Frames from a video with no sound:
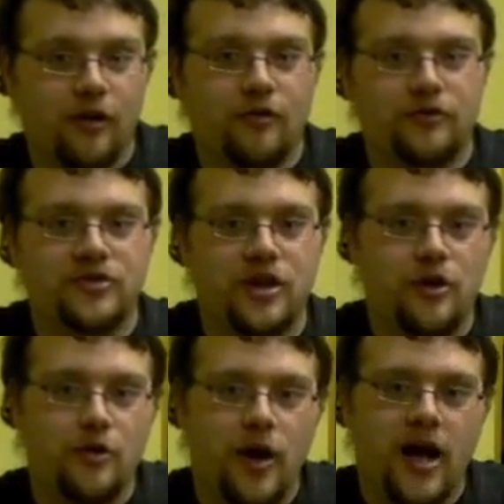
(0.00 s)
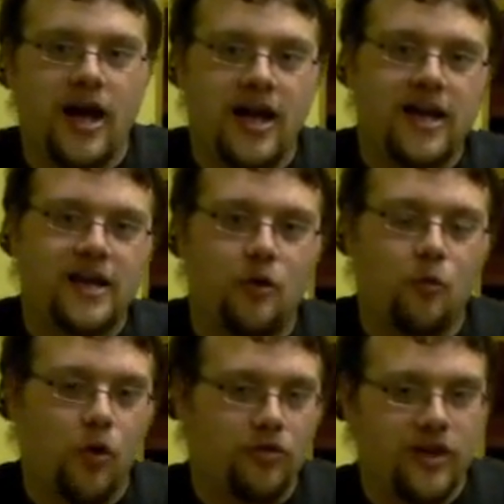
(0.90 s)
off to a
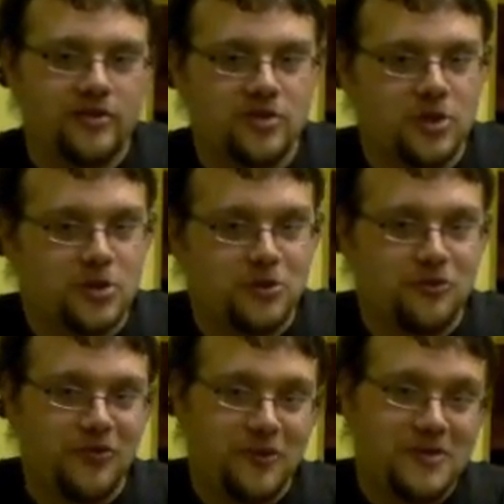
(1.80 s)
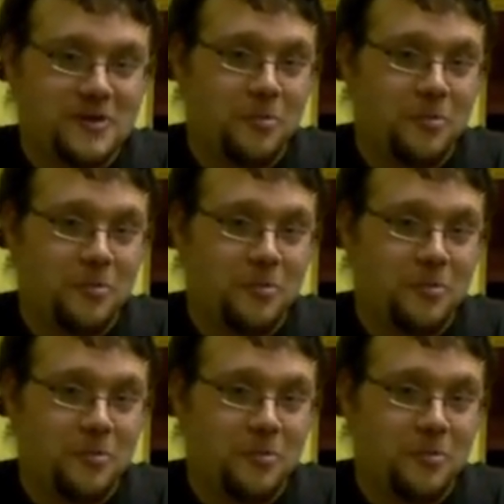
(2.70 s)
1,250